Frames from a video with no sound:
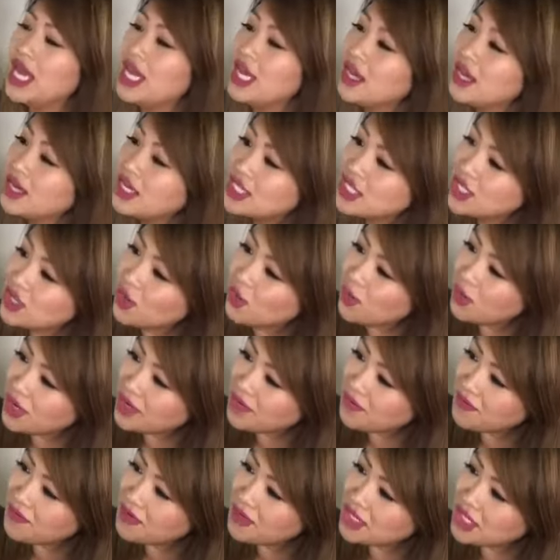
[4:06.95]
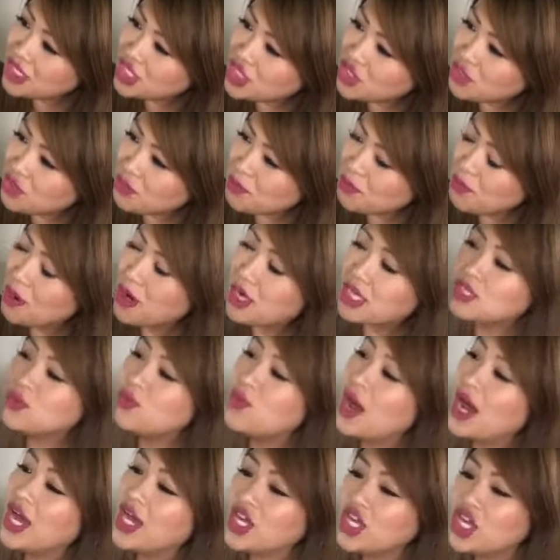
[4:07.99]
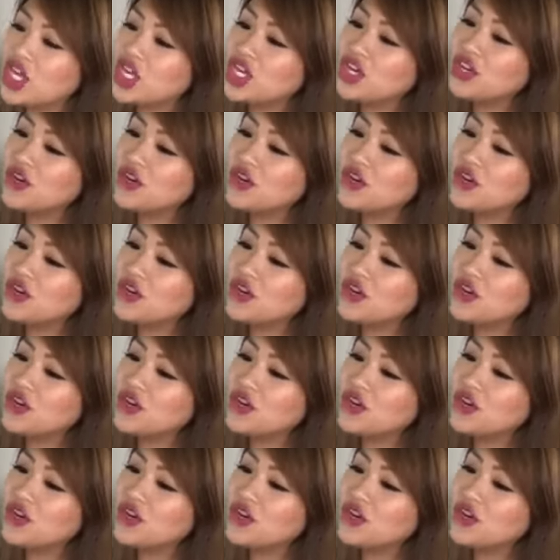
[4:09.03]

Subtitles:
here's a coin for the jukebox while I cook